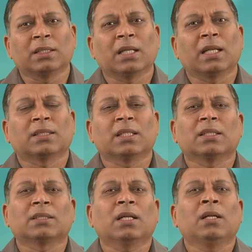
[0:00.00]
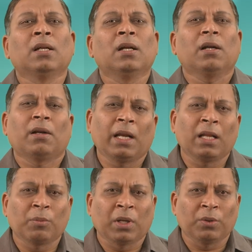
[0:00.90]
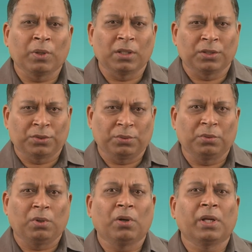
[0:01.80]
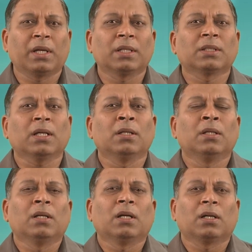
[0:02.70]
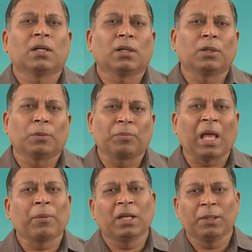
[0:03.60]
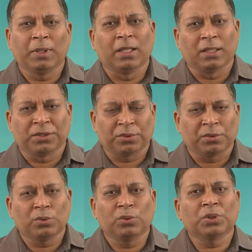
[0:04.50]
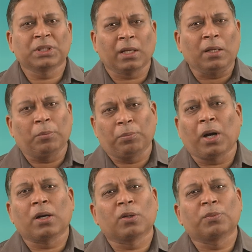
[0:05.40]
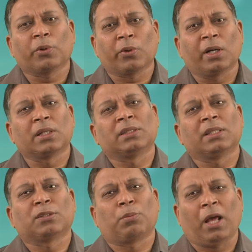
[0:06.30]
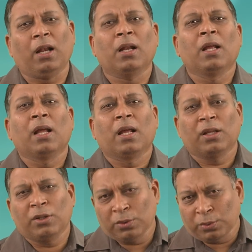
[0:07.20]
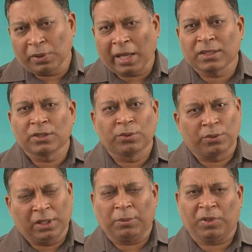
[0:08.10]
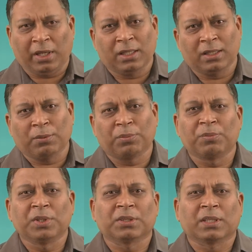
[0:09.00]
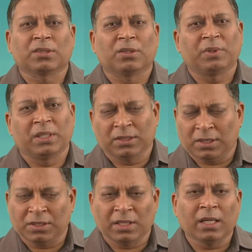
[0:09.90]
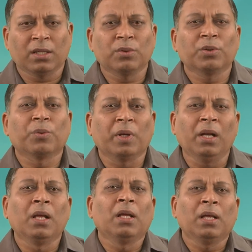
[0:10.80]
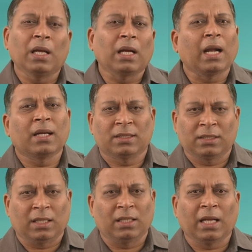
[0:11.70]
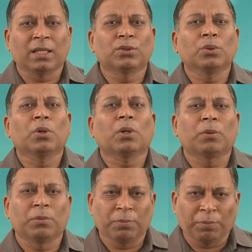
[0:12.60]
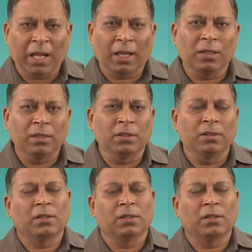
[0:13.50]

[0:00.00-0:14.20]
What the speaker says: a, let's say it's a training manual issue, or it is a availability issue. Those are part of your contingence plan. You execute them, right? In the previous section we discussed, right? You will address that. That's your plan,